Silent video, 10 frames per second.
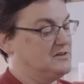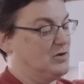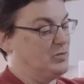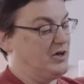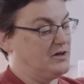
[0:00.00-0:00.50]

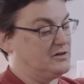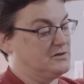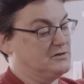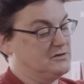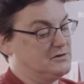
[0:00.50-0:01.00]
the
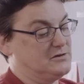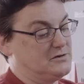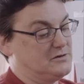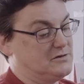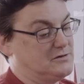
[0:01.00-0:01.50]
alpaca.
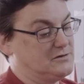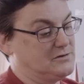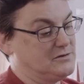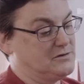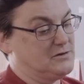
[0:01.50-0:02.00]
How warm are
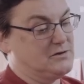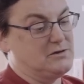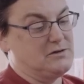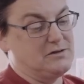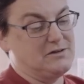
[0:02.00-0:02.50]
they? I
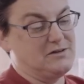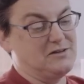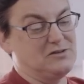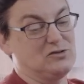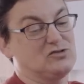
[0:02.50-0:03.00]
would like
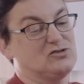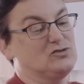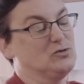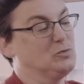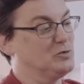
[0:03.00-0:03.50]
to try.
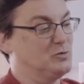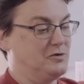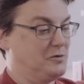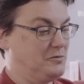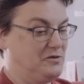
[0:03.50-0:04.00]
Super
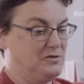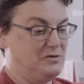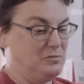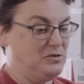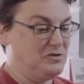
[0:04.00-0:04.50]
warm.
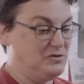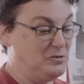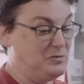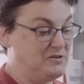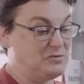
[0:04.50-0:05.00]

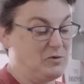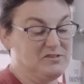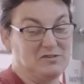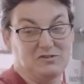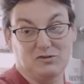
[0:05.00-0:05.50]
You'd be
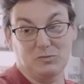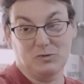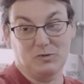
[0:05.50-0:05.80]
surprised how super